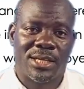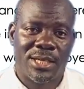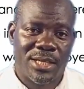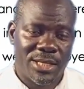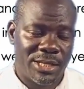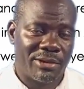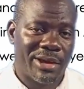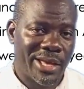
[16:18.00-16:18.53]

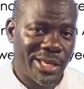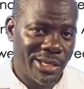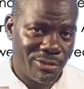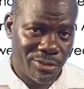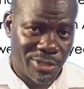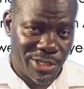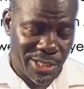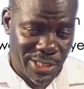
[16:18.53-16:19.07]
They were
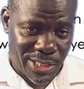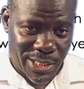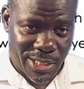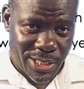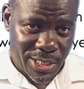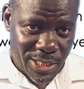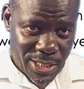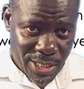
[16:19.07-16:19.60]

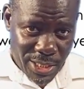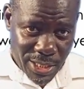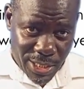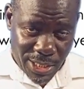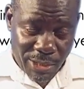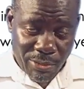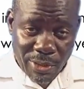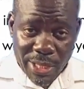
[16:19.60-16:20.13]
ill-treated.
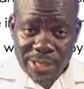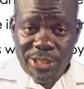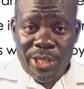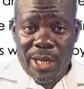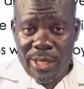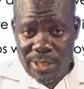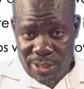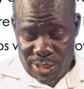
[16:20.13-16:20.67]
They were
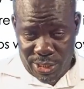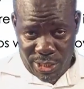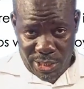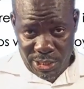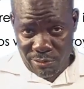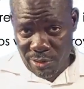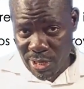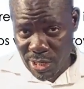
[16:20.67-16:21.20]
chained.
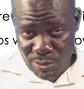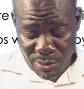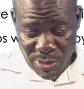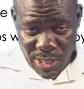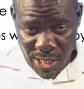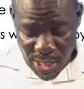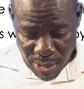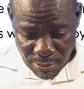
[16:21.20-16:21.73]
They were not
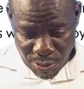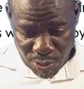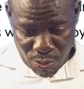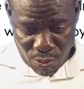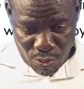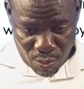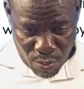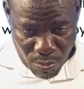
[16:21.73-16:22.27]
allowed
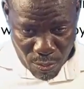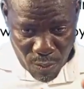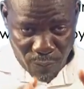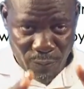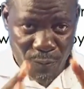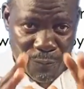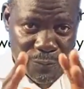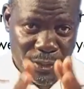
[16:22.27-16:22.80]
to move
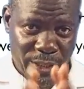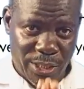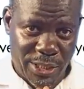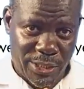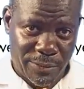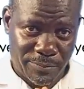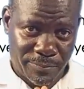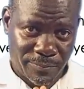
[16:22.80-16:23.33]

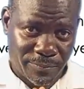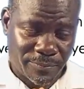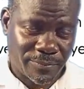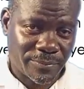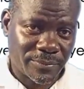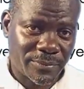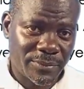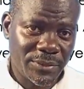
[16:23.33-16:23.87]
freely.
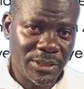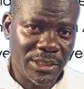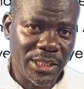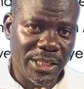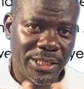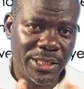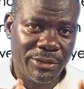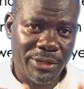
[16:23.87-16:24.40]

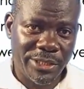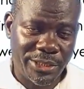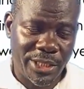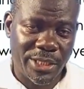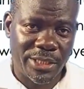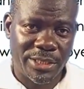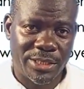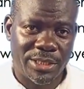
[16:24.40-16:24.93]
They were
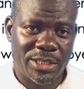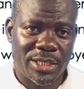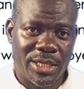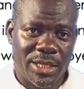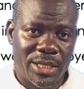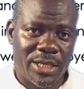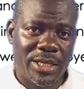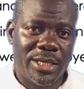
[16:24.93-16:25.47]
chained.
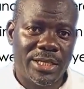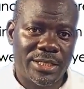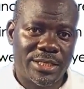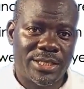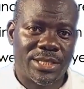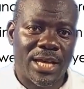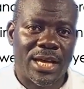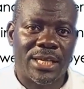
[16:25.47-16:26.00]

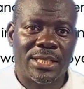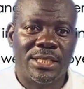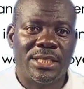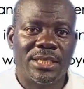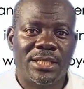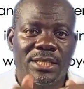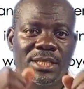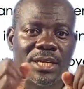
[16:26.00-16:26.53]
Legs and
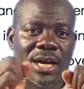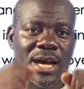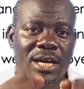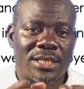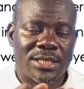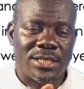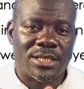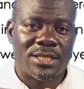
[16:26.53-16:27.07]

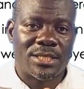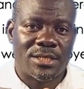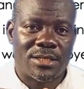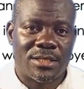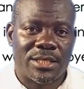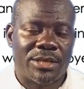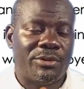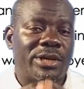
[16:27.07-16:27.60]
arms,
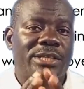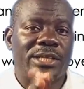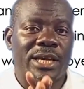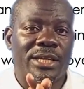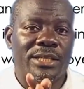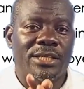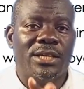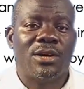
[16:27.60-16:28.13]
they were
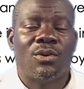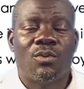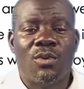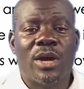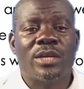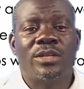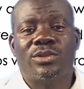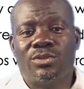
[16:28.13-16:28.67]
tied.
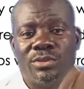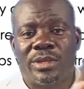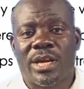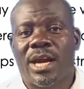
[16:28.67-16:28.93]
One to the